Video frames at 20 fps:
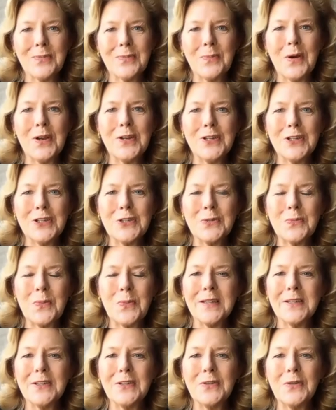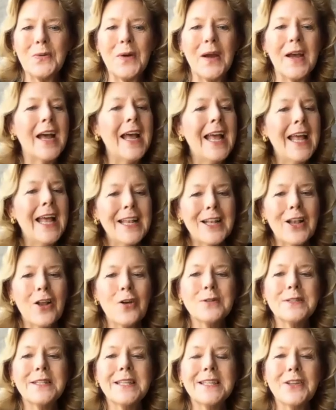We just want to uh,
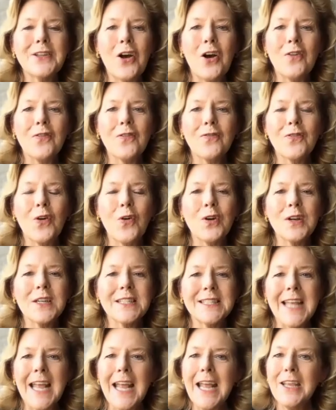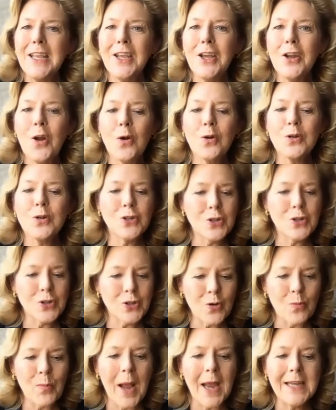close this off, of course, you know, to
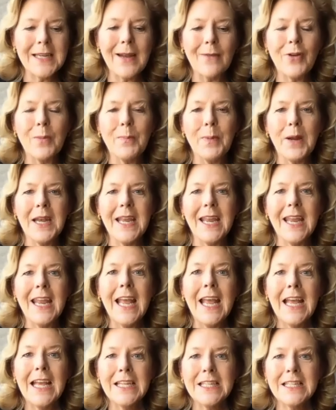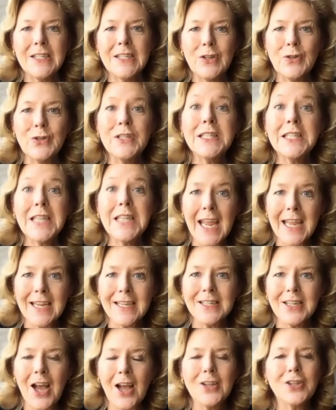just remind everybody to stay
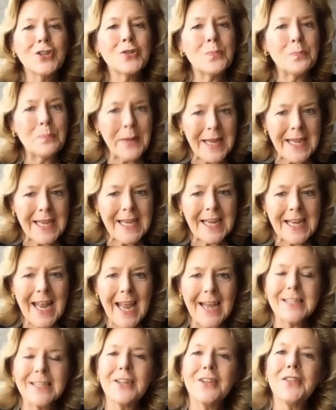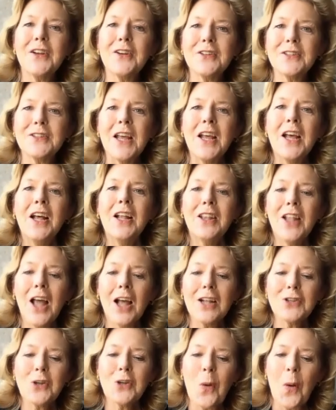in touch, be connected. There's
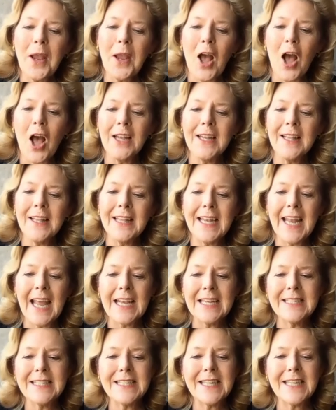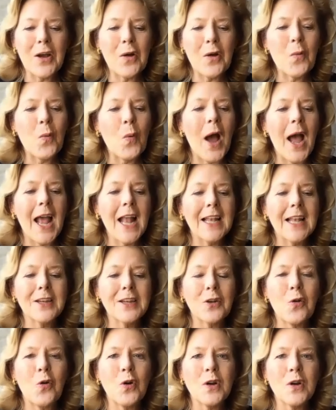lots going on in the next uh, while.
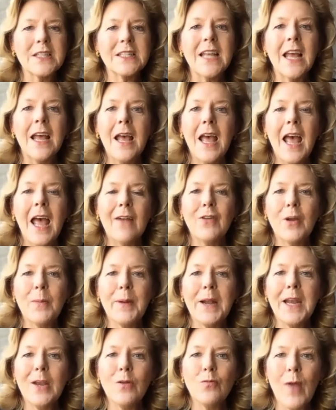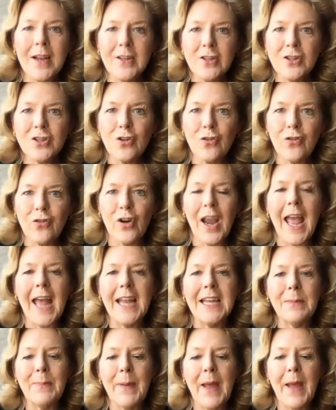And of course, everybody register for
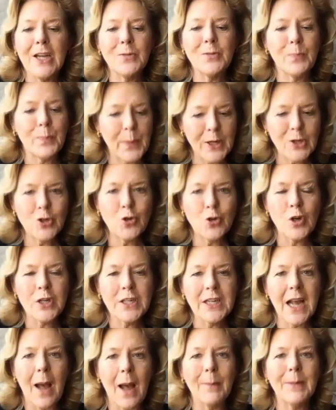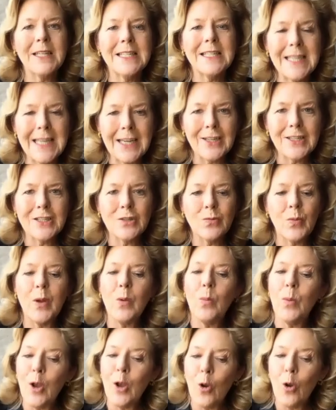ADIPEC. Be sure to come and see us.
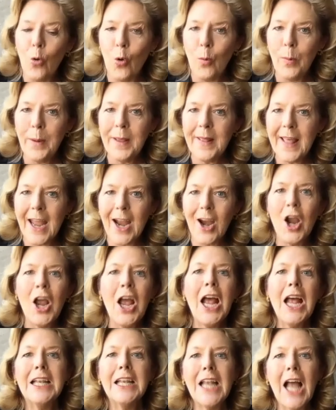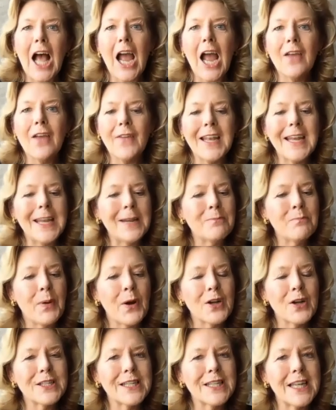We will all be there live and in
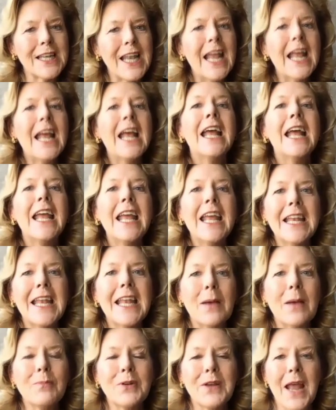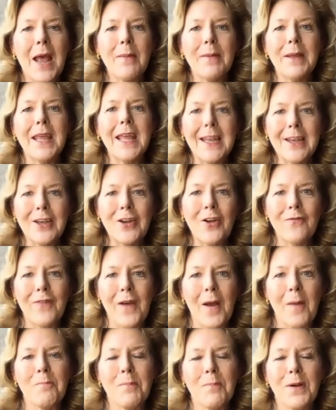person in Abu Dhabi in
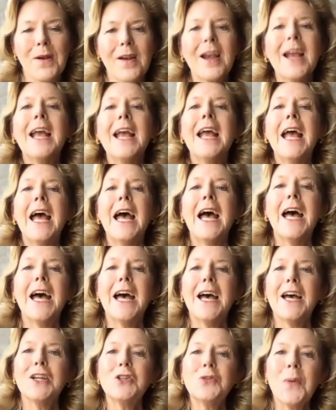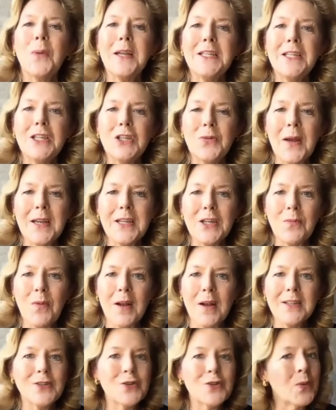November uh,
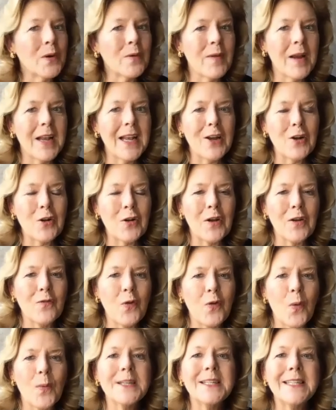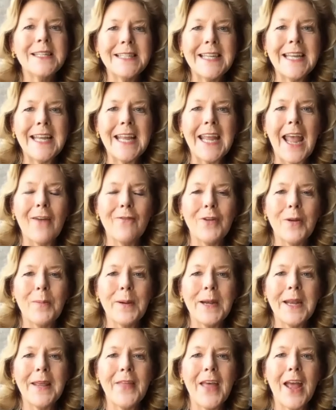2021. So we're really looking forward to seeing
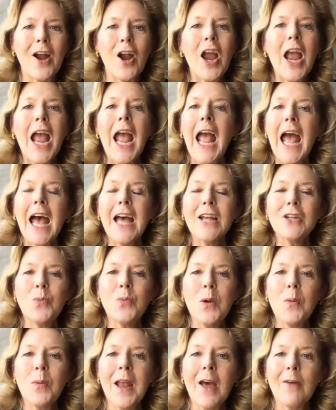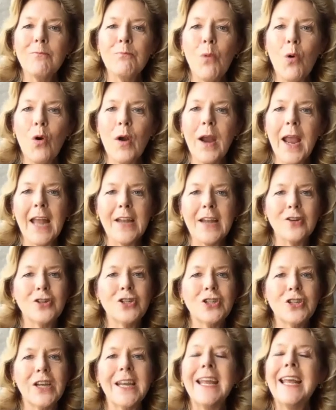everybody there. And we will have more
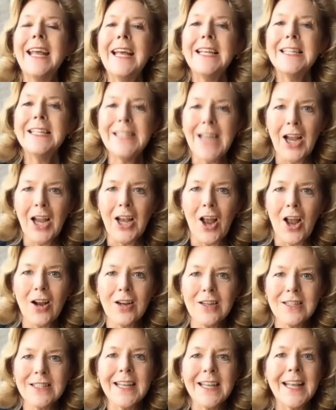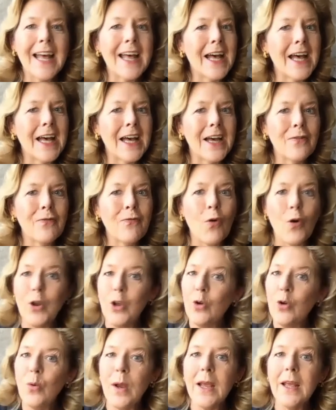energy dialogues uh, for
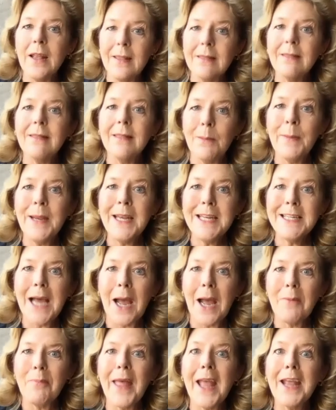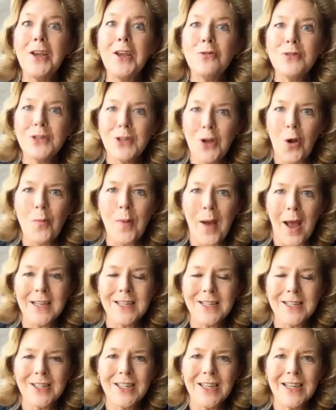you in the meantime. Thank you so
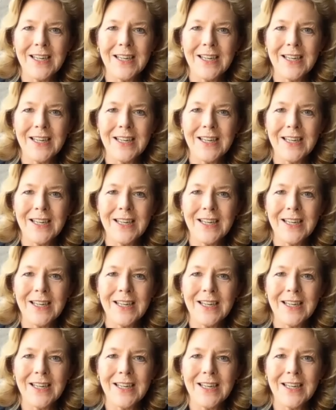much.